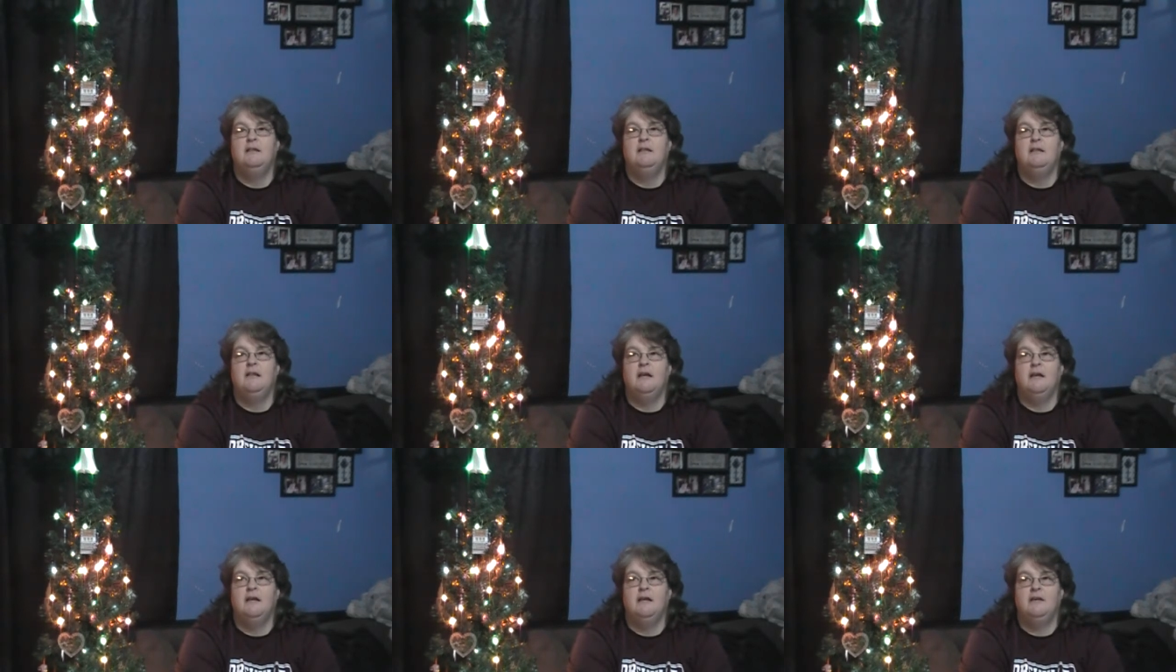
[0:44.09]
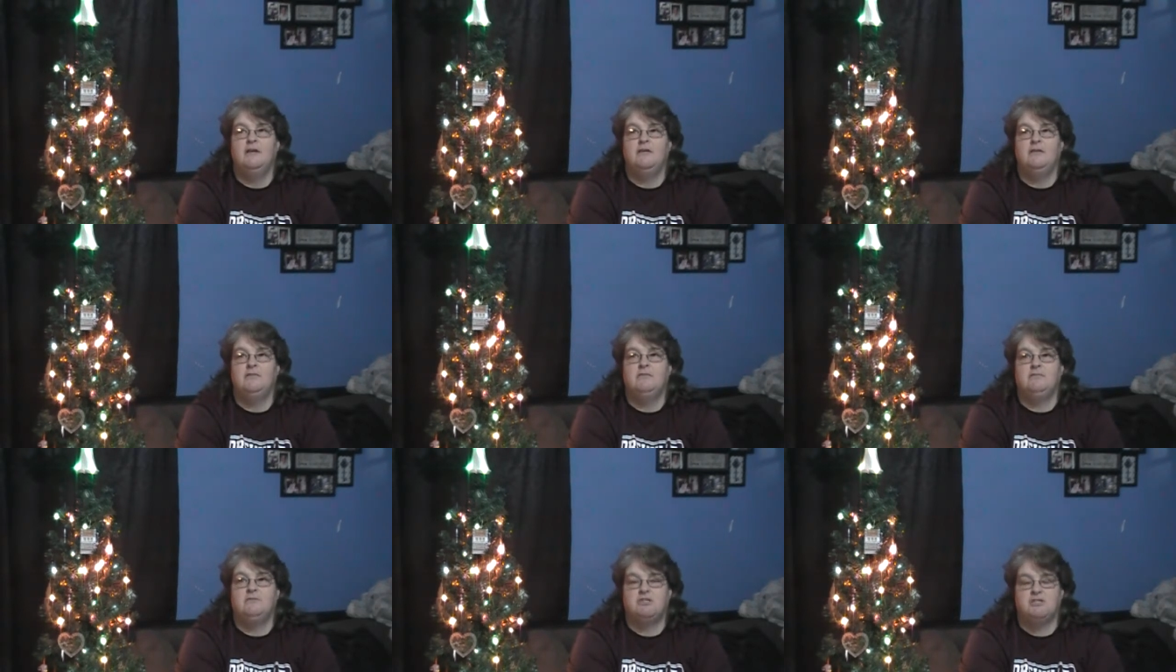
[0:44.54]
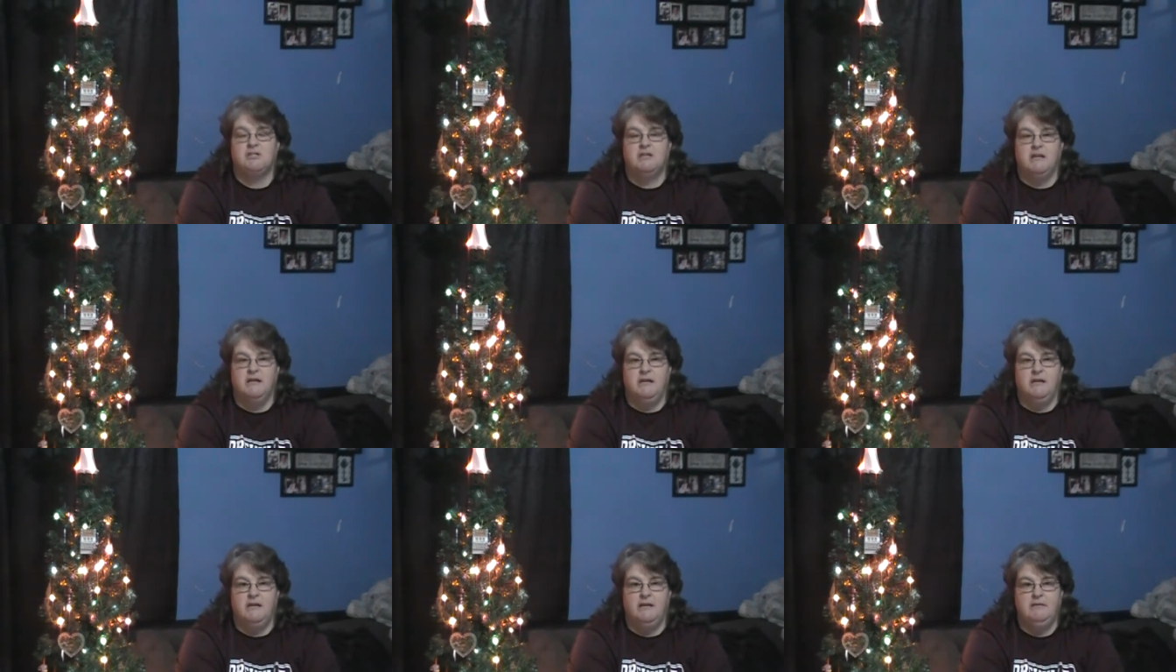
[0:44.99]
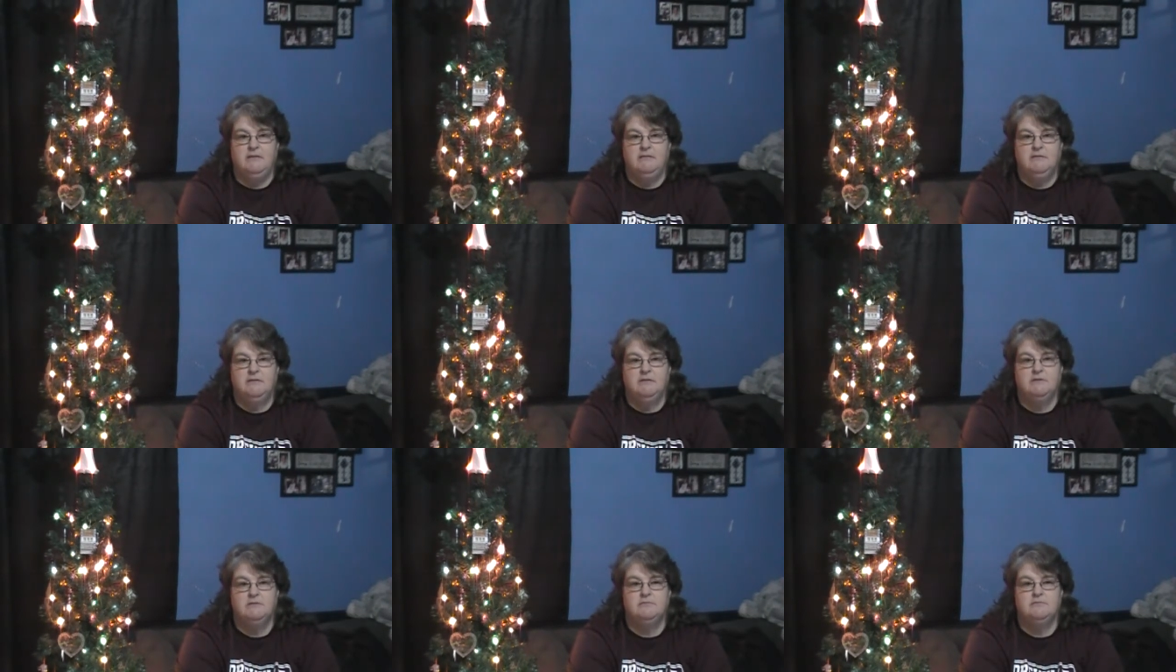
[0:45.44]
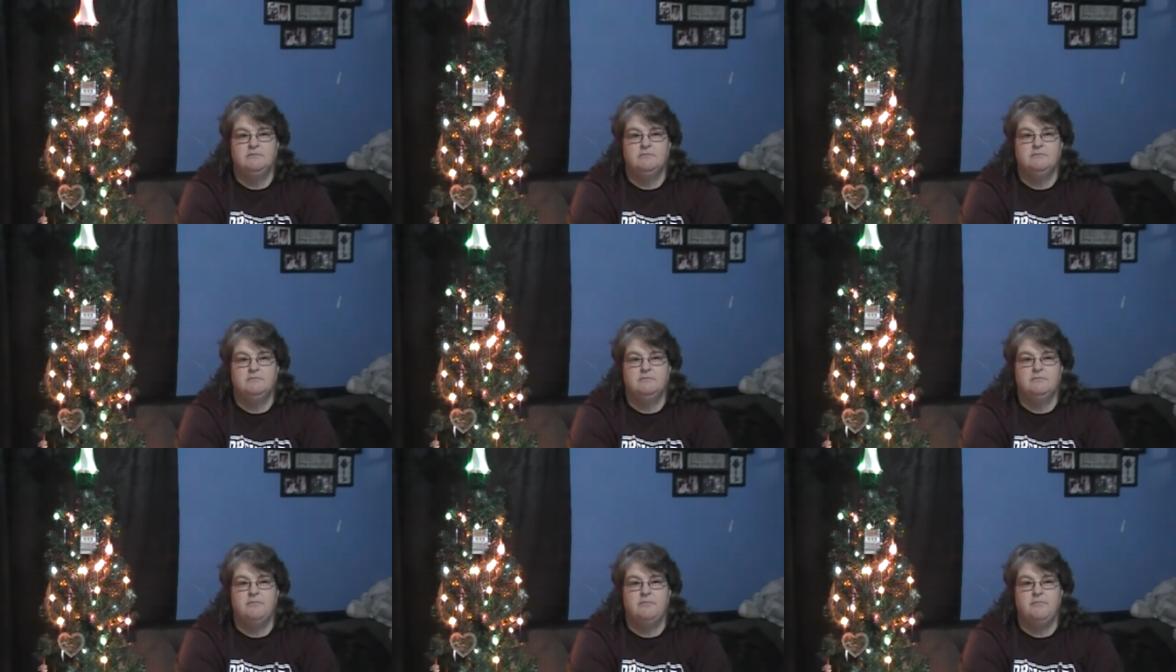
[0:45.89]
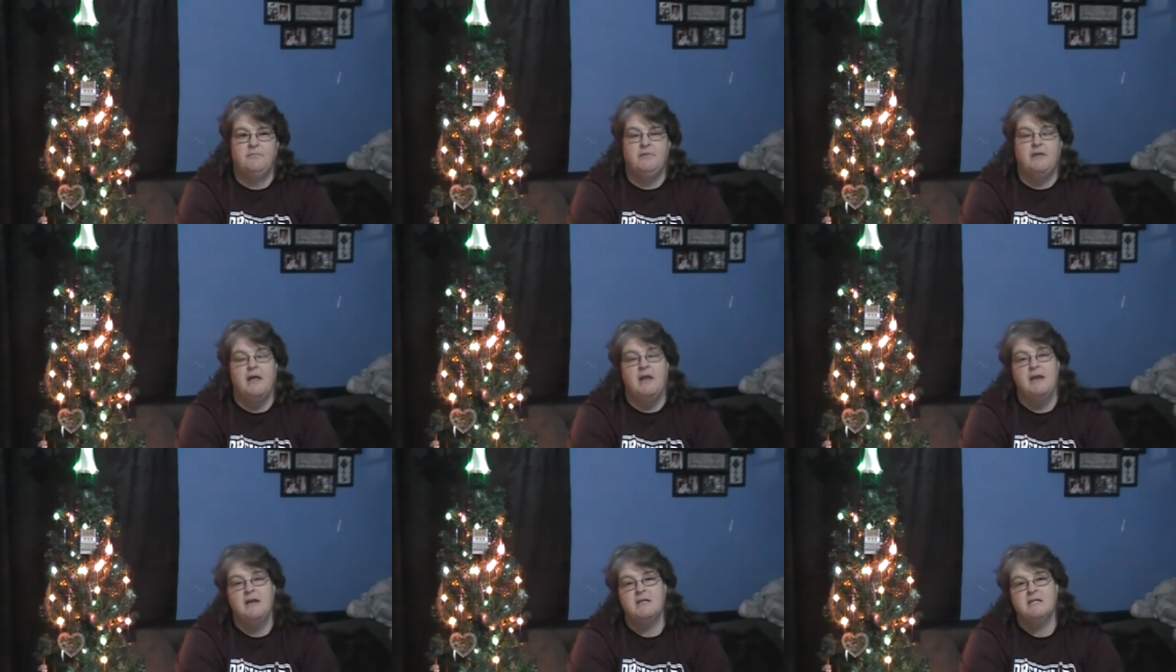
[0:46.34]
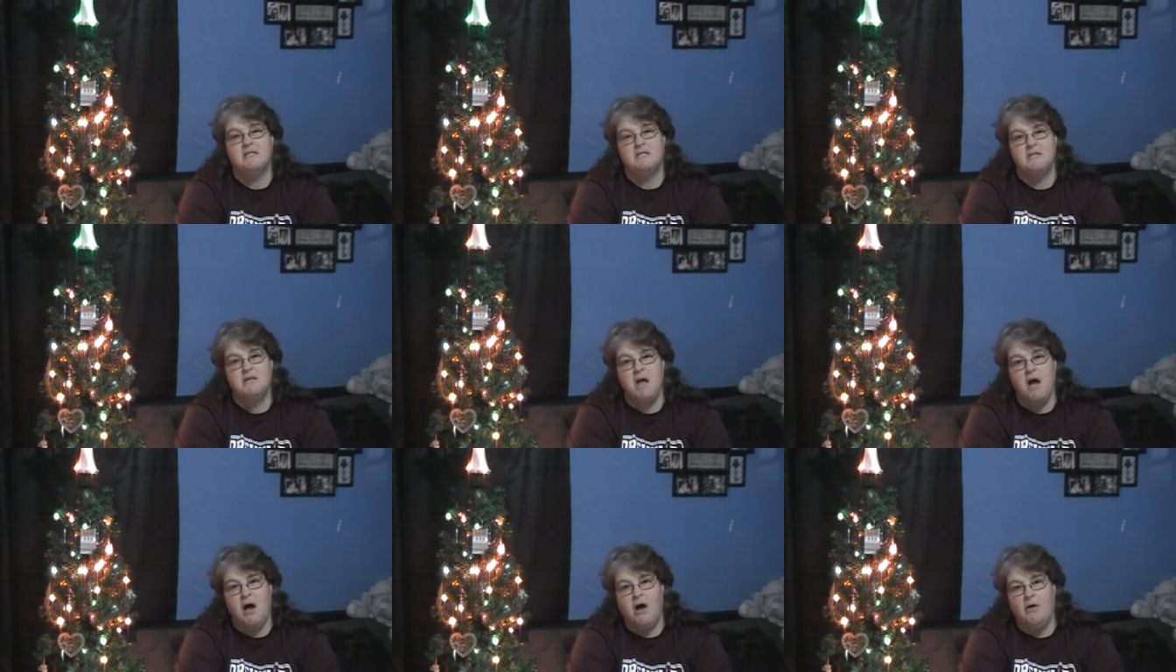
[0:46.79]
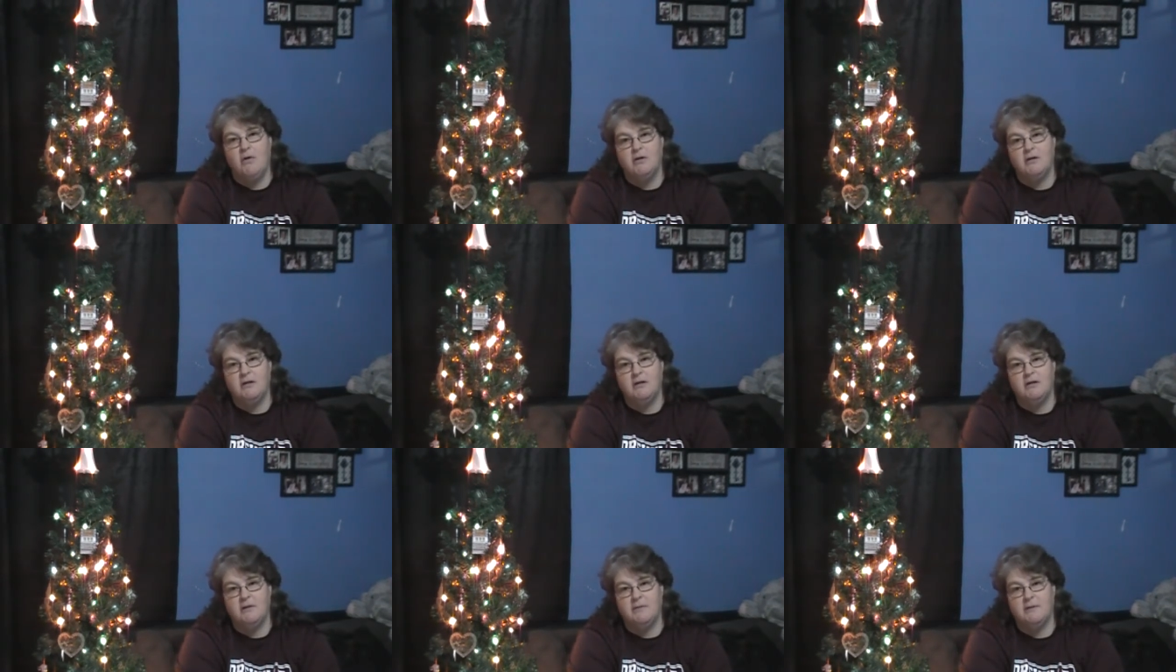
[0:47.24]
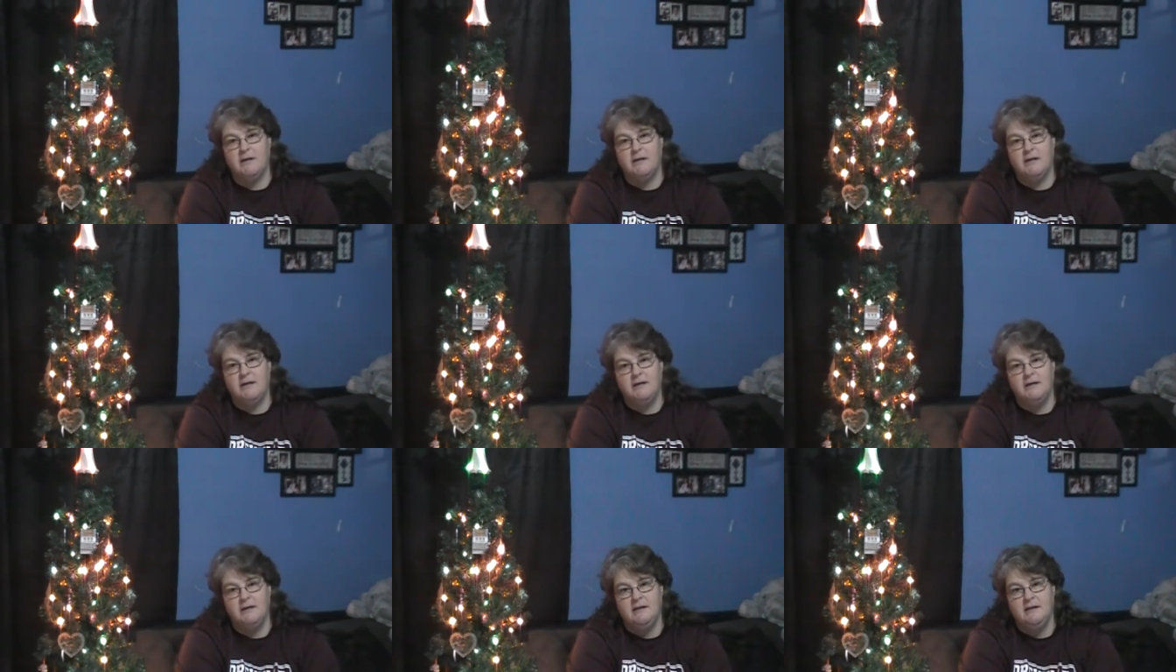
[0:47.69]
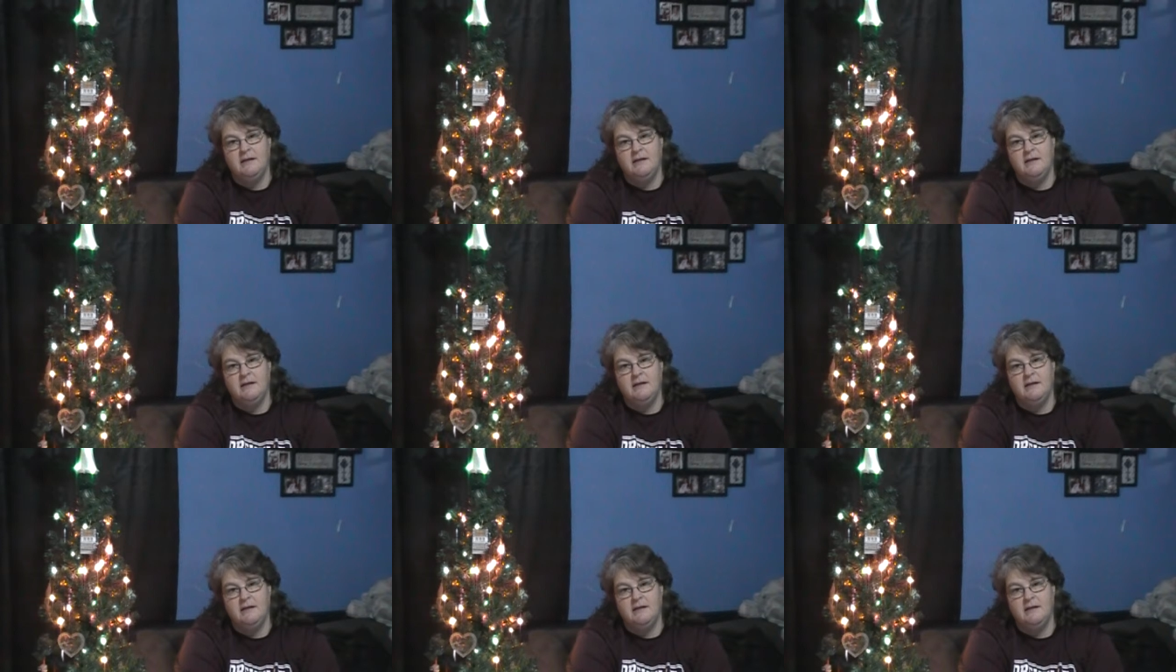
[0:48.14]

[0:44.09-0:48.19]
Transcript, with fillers: then it sleeted, then it snowed a little bit,